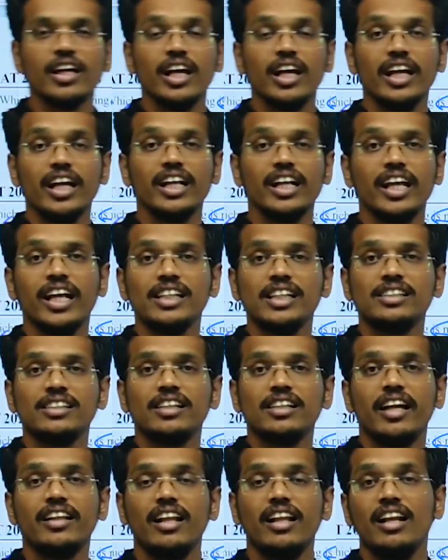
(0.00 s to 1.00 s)
It is
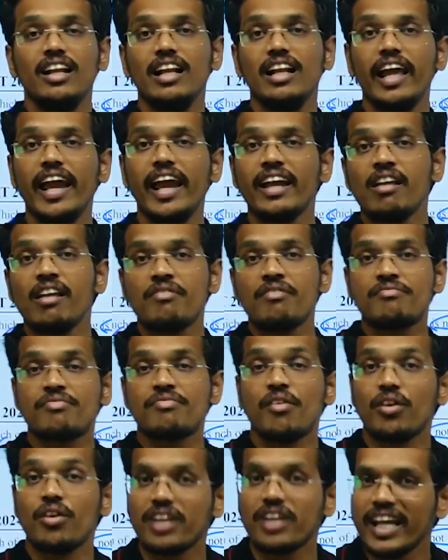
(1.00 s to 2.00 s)
in the late
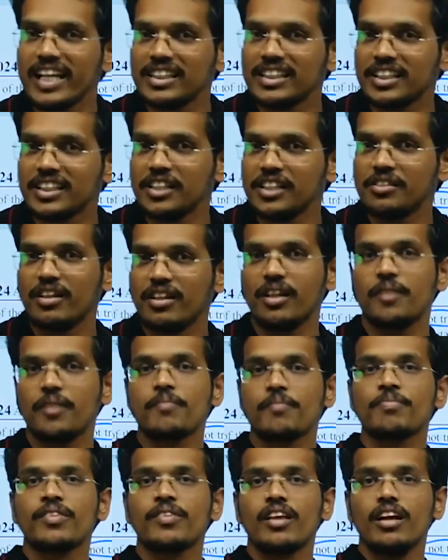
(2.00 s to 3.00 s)
14th century,
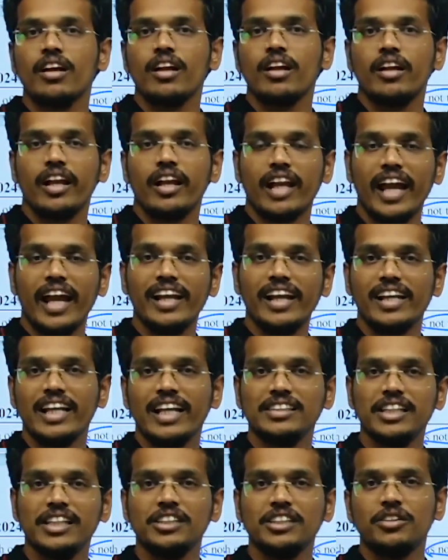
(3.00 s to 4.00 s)
19th
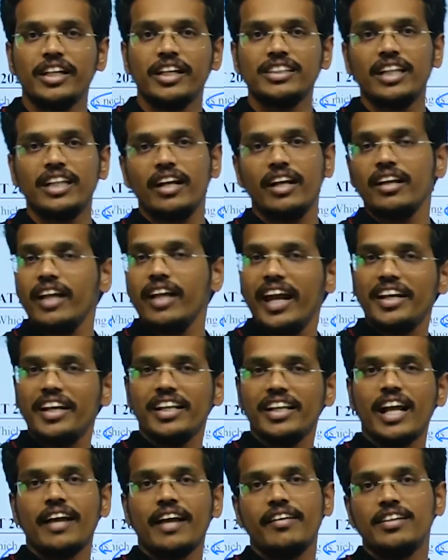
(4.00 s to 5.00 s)
centuries and
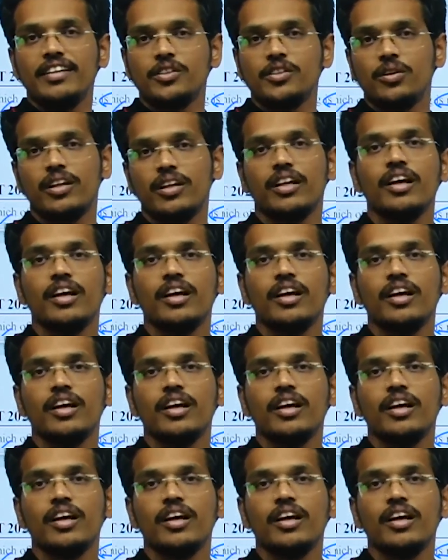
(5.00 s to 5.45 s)
1800s only.